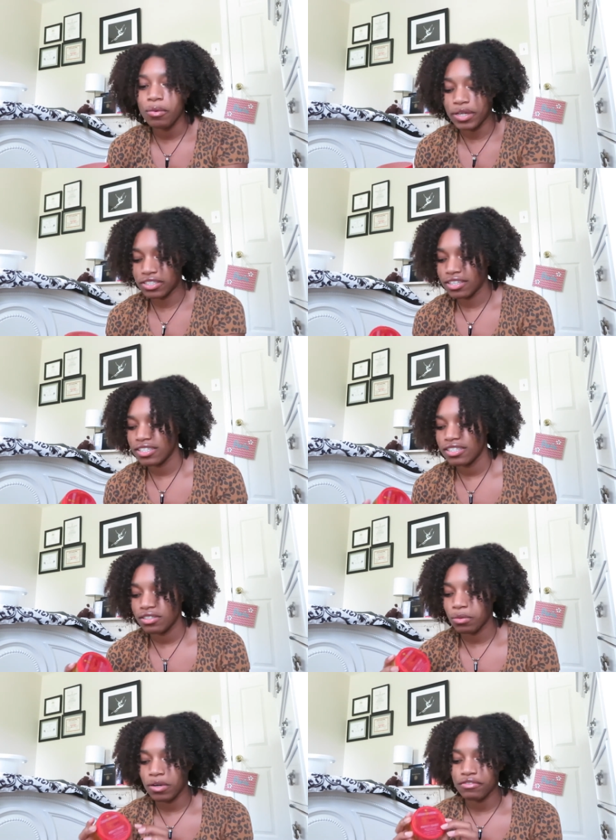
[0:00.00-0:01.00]
which this is
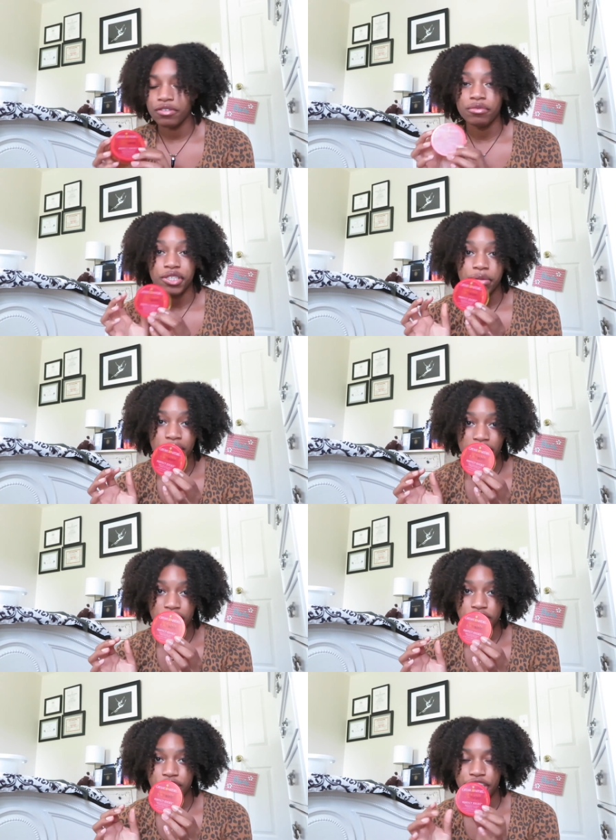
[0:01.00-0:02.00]
the one from Cream of
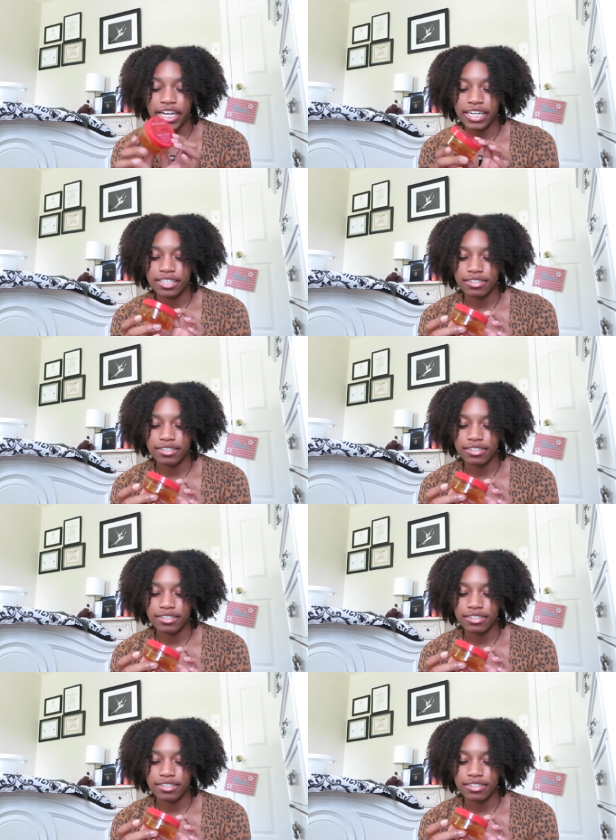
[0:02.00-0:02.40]
Nature, and